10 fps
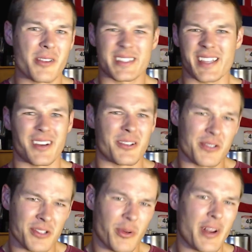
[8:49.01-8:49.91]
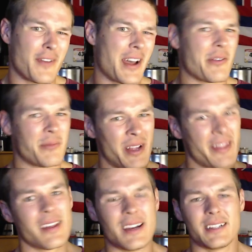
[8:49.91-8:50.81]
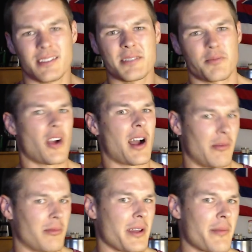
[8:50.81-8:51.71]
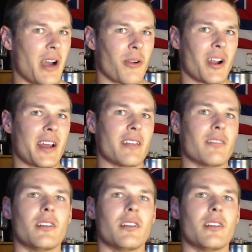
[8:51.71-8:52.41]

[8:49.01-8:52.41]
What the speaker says: That's 125 a month. That's probably about right.